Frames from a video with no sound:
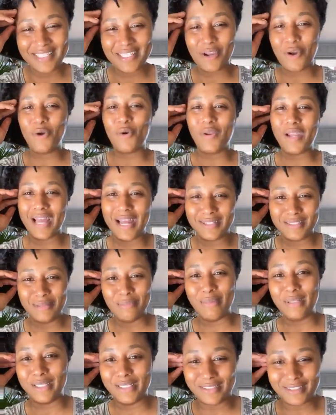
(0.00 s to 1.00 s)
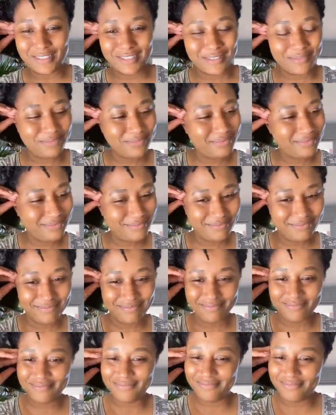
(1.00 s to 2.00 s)
it's a whole lot. It's a bunch.
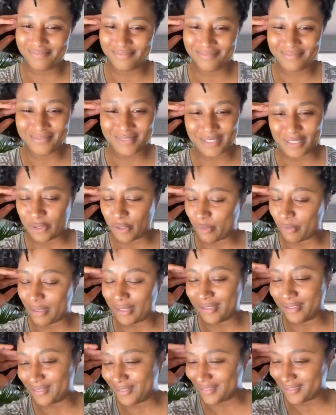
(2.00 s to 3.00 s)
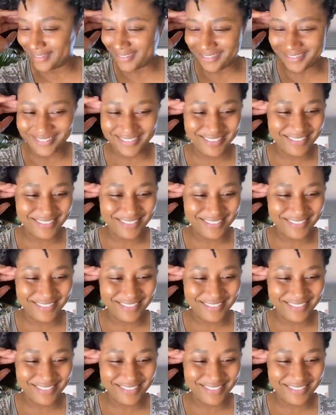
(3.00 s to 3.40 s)
It's a whole bunch.